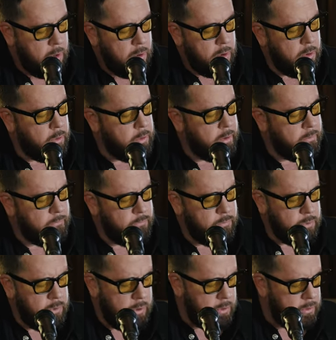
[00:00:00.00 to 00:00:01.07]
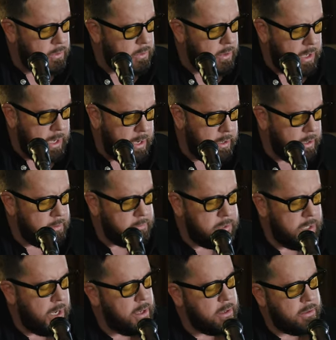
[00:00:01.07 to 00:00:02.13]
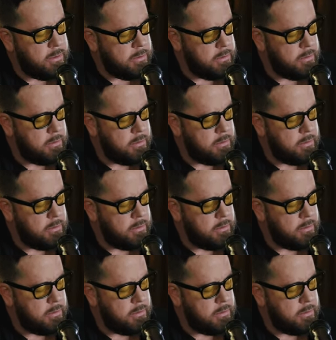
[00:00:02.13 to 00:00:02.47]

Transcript: Lord, I feel like I'm dying.